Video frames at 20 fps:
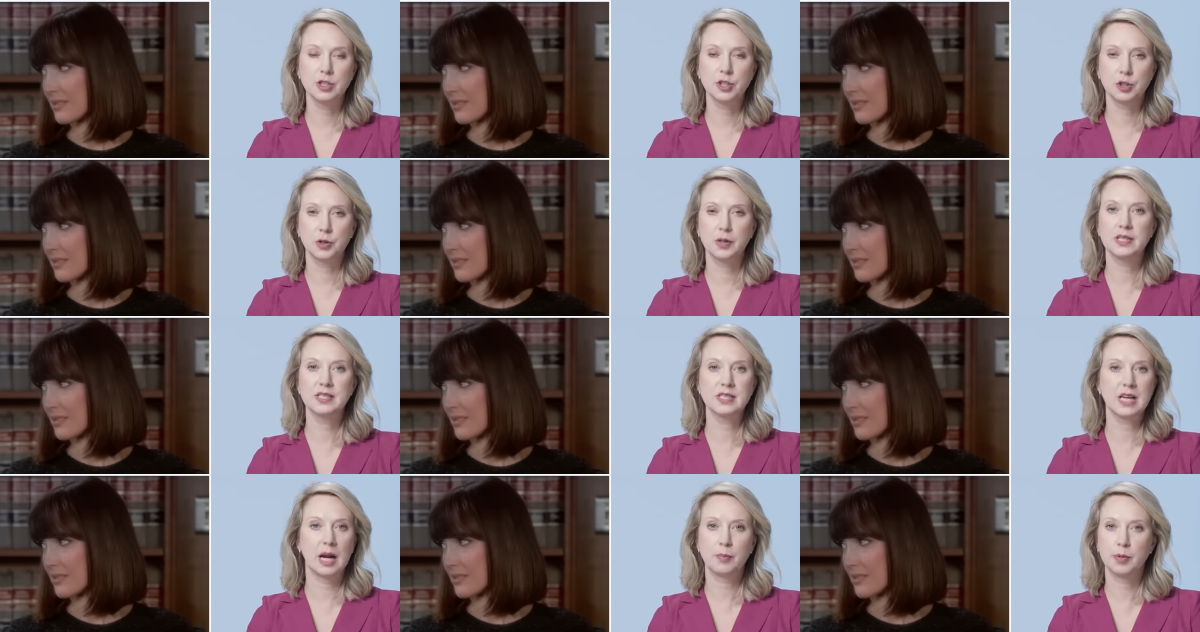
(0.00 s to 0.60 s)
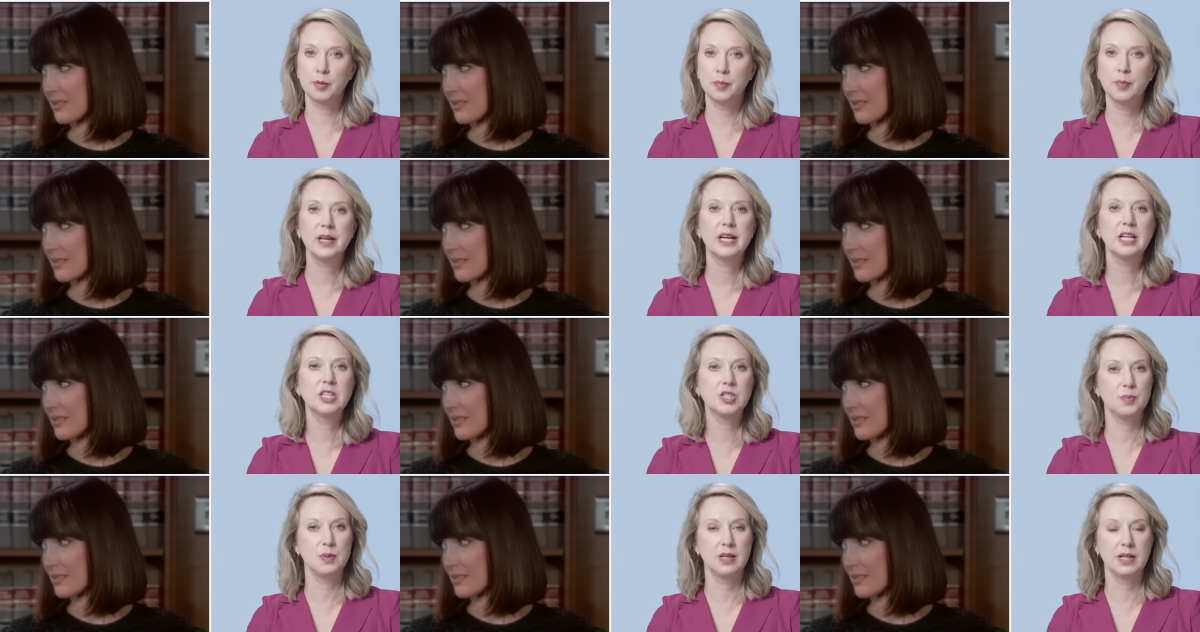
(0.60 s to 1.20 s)
Speaker 1: A jury is not
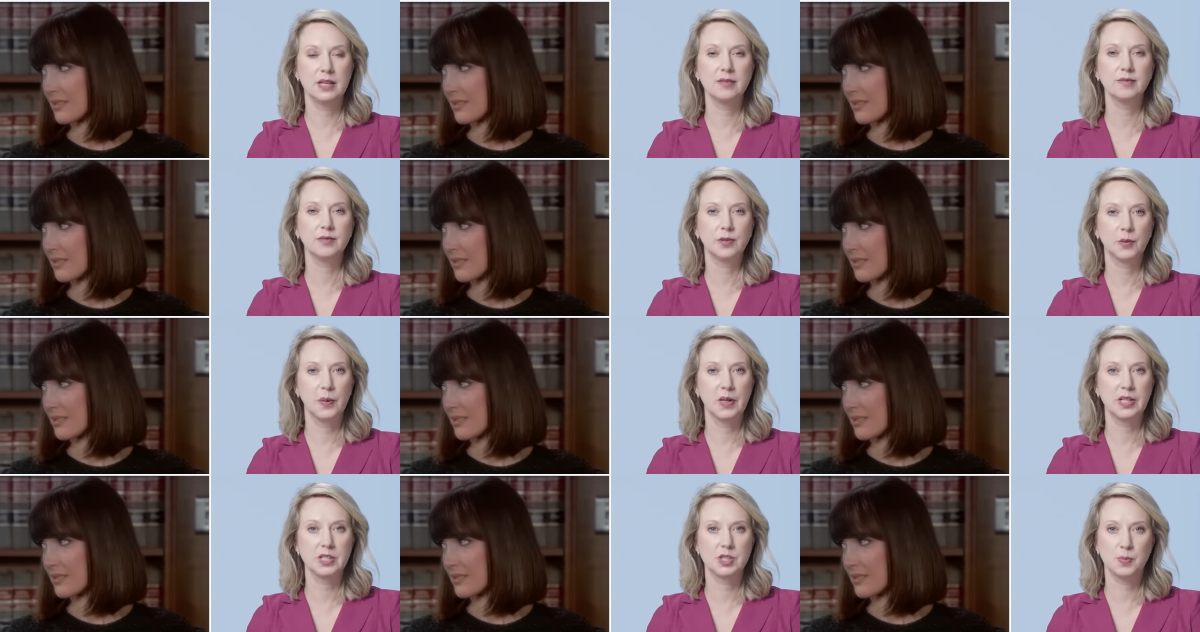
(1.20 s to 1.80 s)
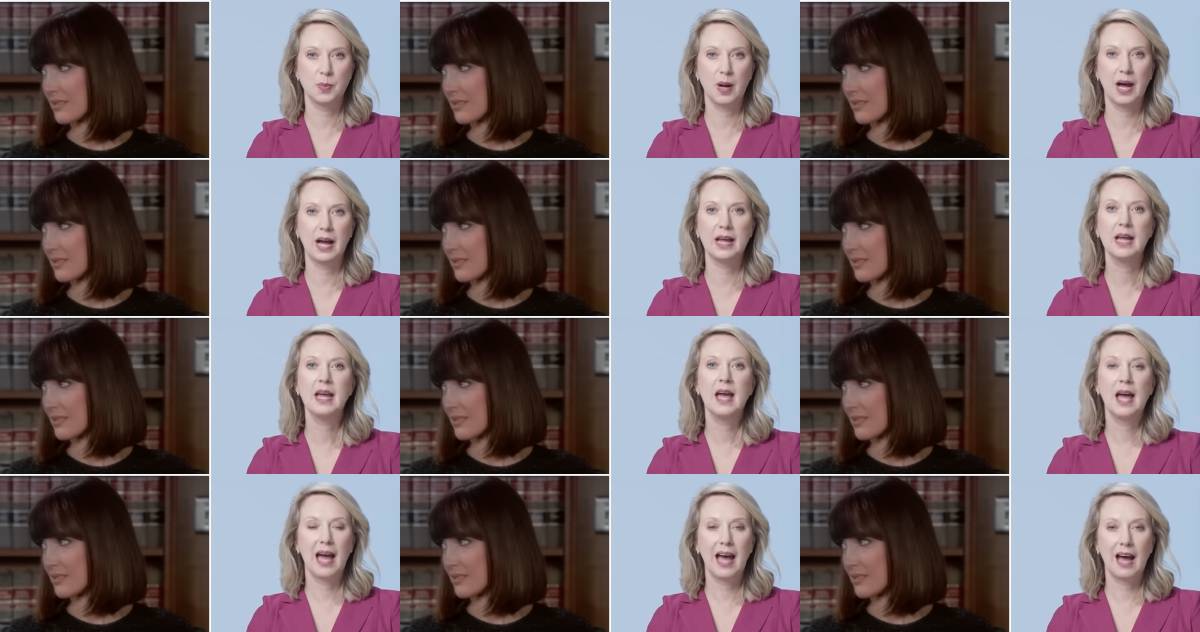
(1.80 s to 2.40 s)
permitted to be influenced
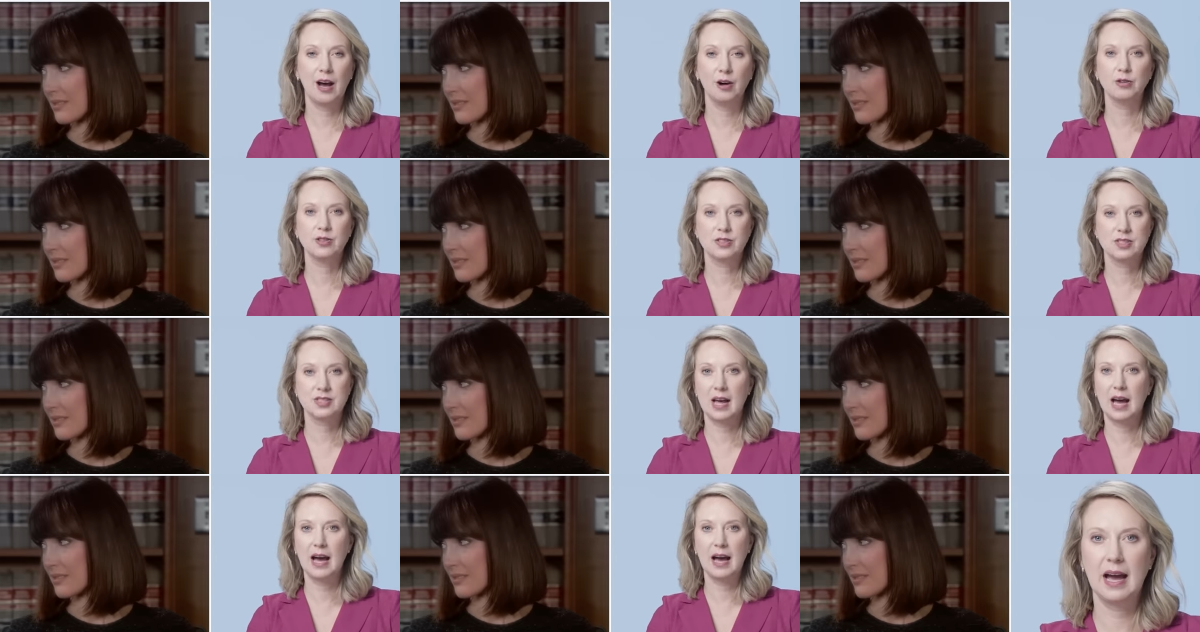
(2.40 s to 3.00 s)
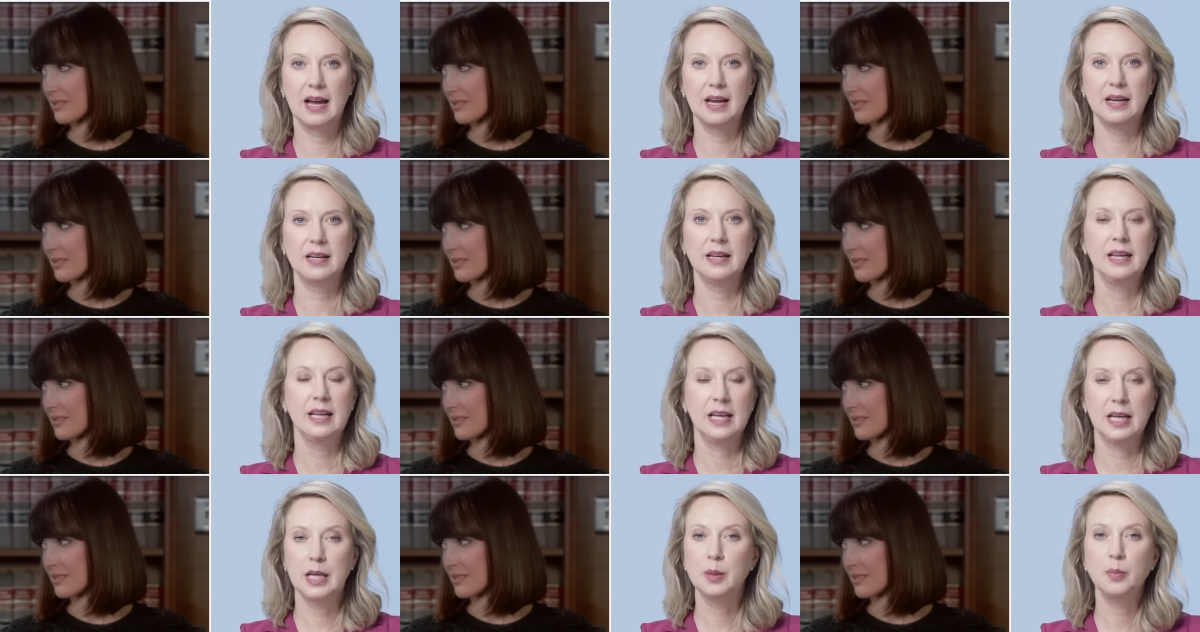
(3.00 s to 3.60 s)
by
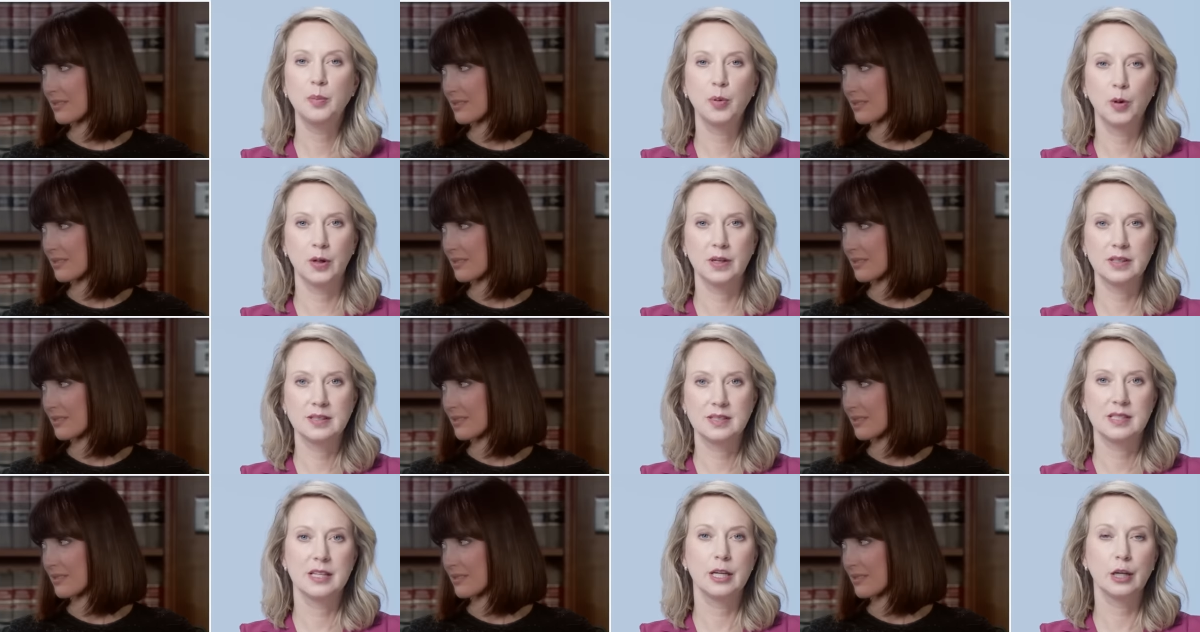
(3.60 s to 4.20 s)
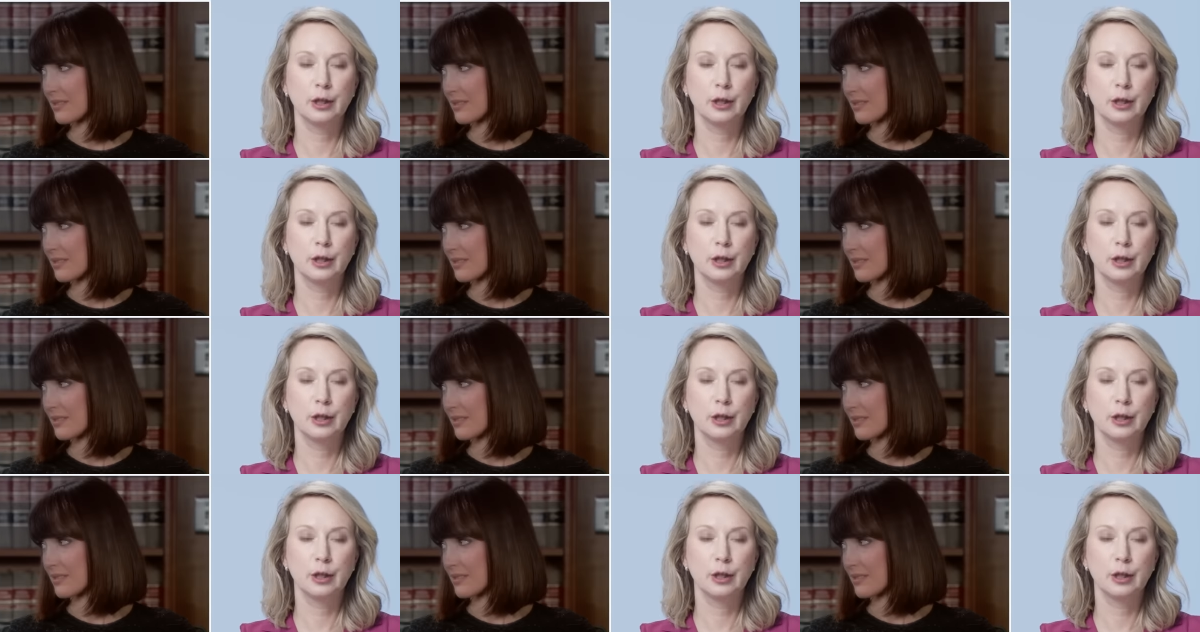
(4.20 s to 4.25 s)
outside inputs,